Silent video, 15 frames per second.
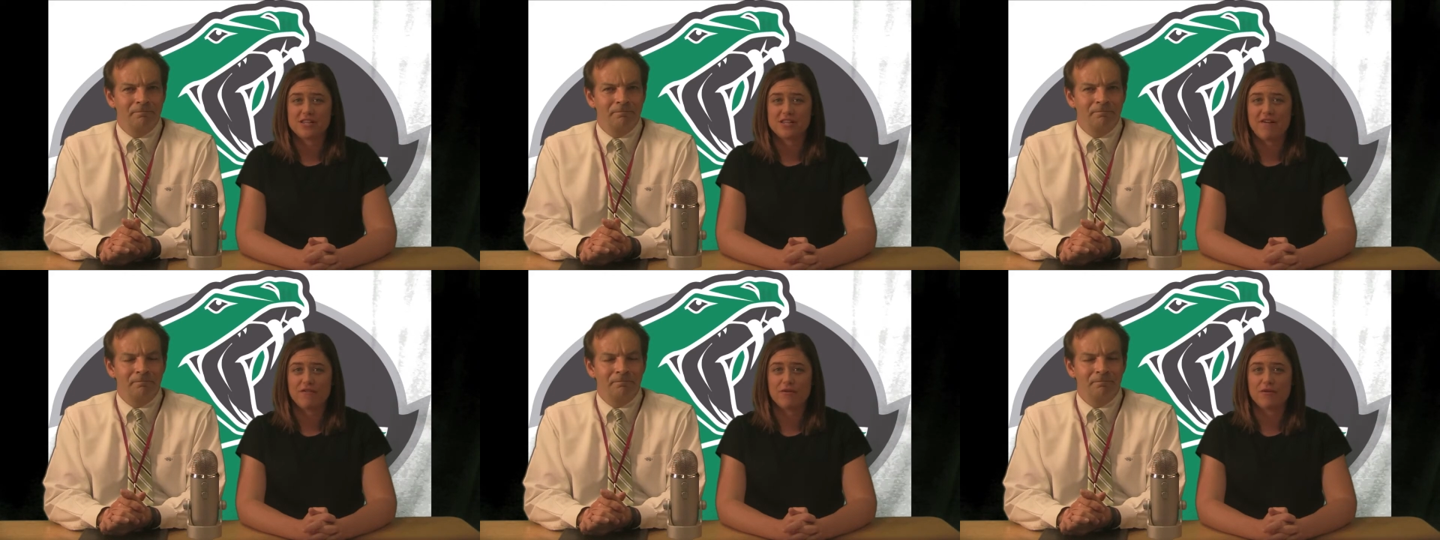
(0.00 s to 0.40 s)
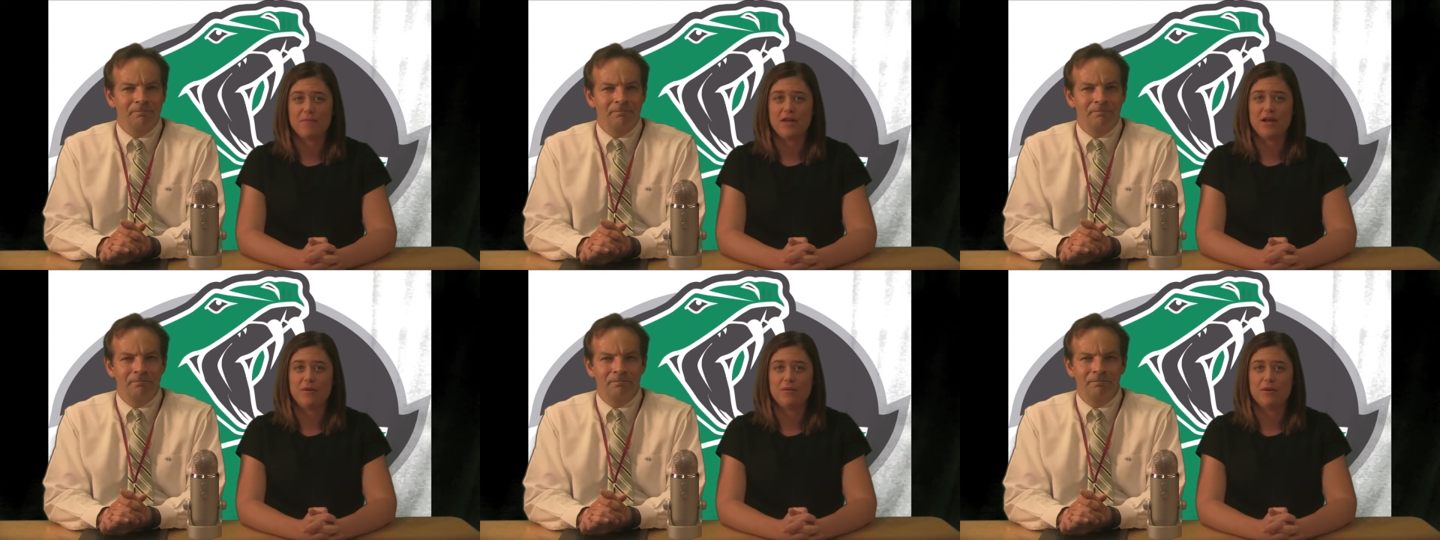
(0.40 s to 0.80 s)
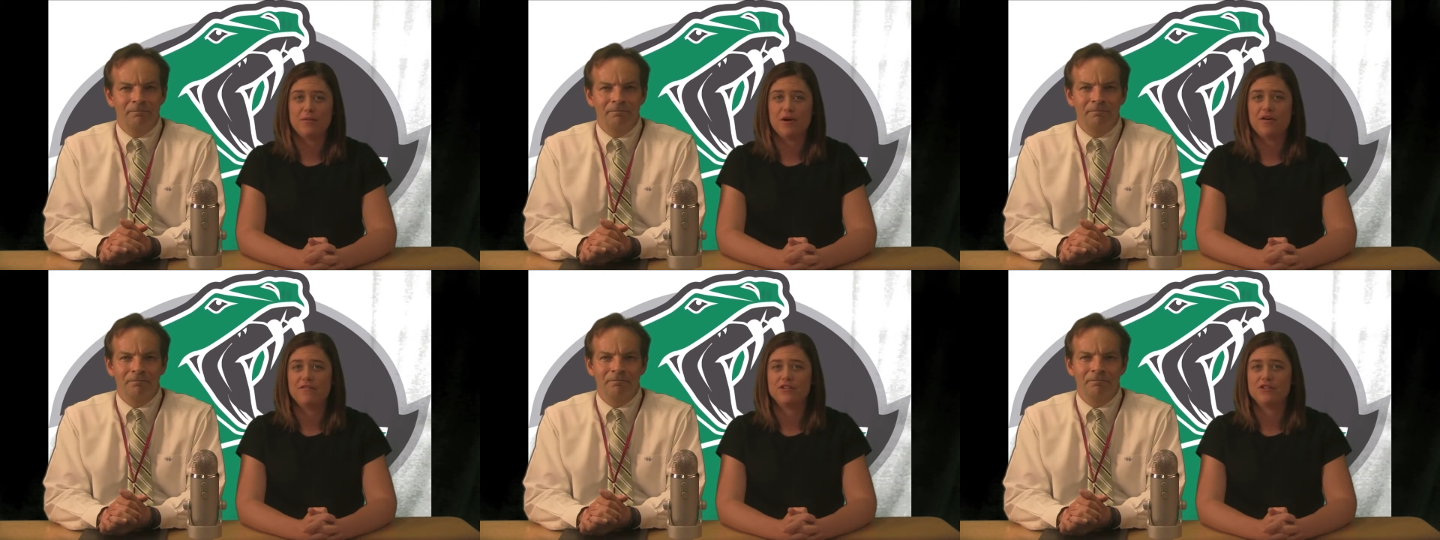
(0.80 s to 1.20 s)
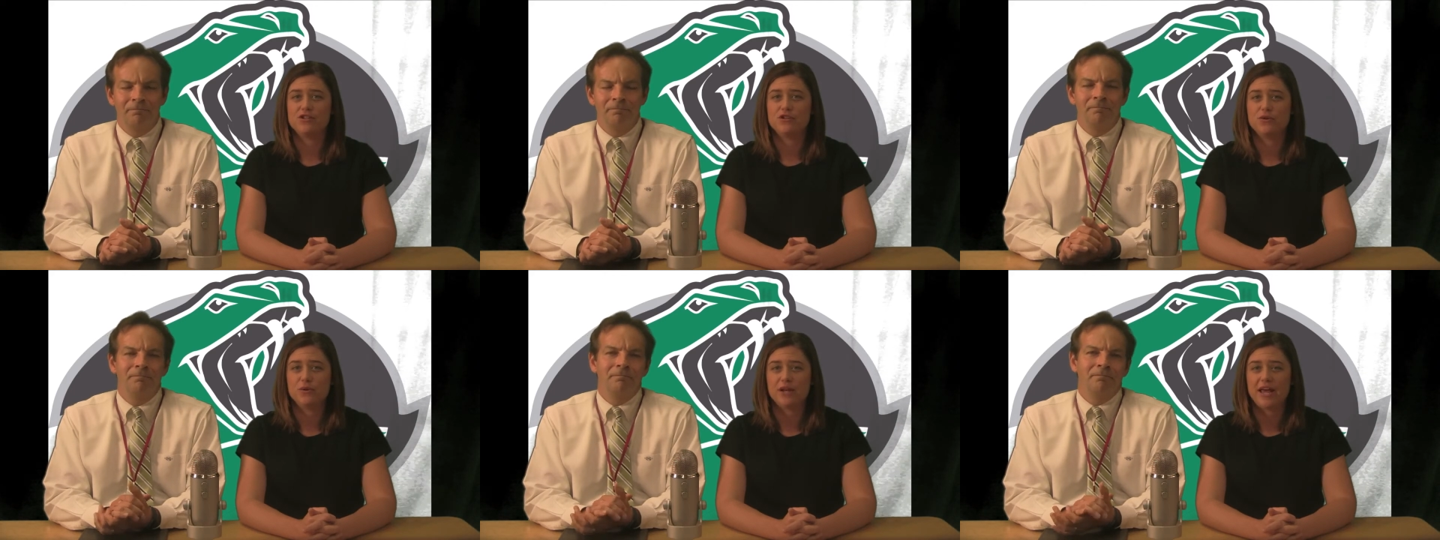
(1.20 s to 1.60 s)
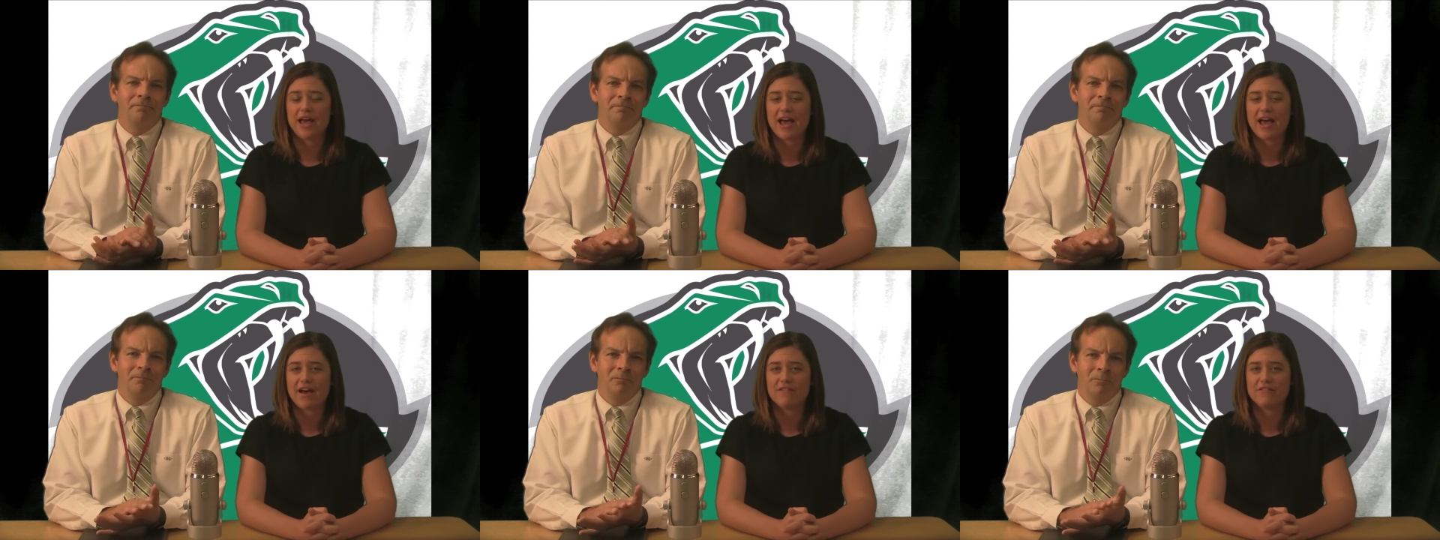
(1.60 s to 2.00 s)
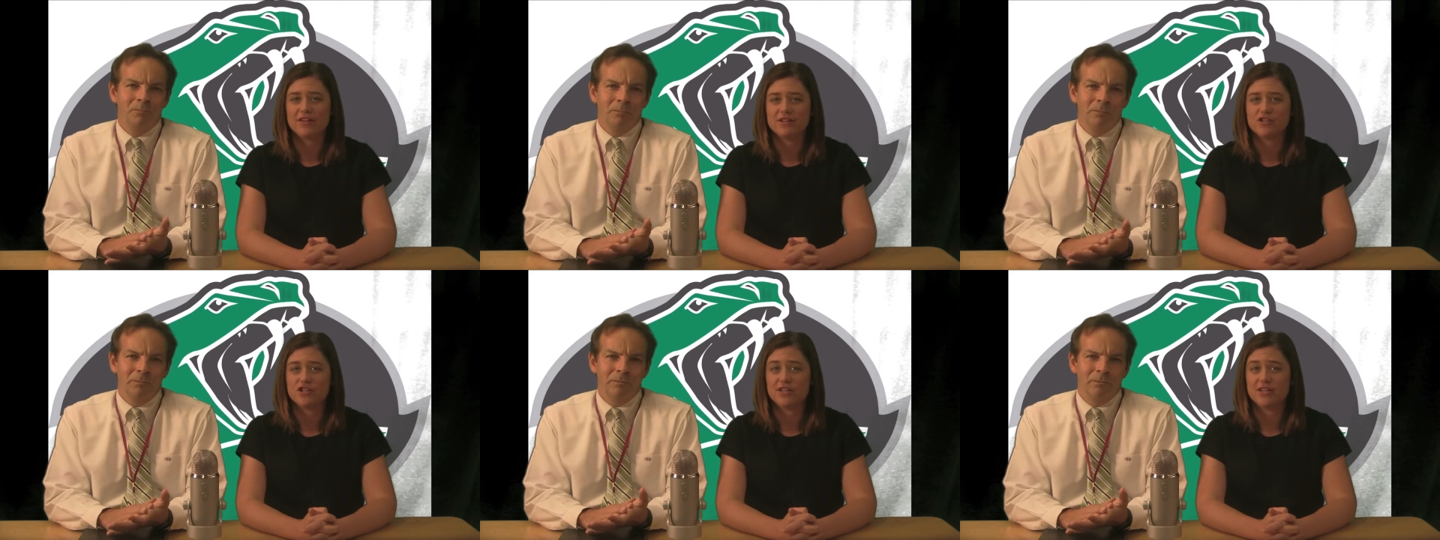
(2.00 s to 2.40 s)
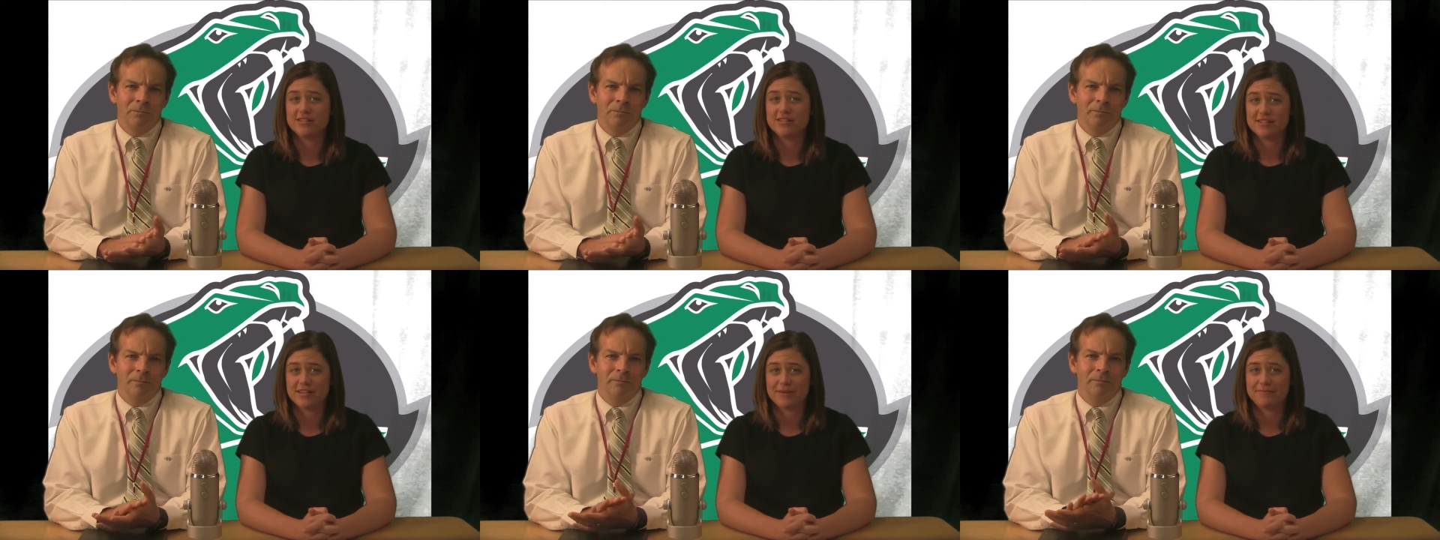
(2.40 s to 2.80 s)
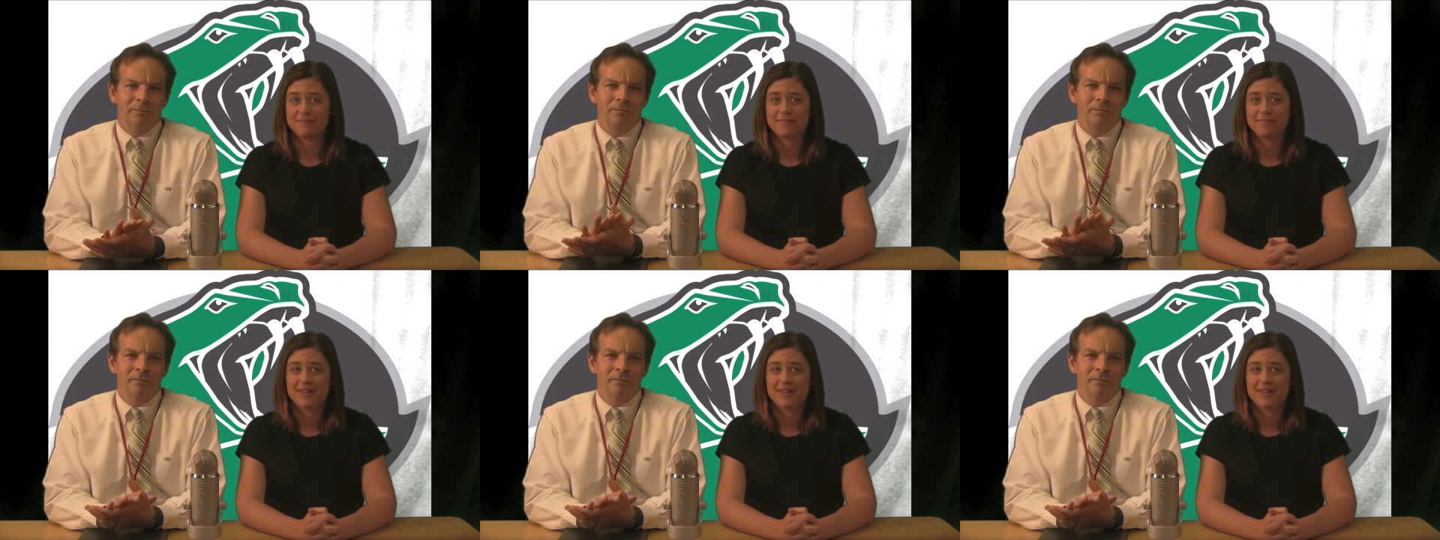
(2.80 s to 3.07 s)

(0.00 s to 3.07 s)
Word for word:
Speaker 1: have a minimum of a two and a half inch inseam.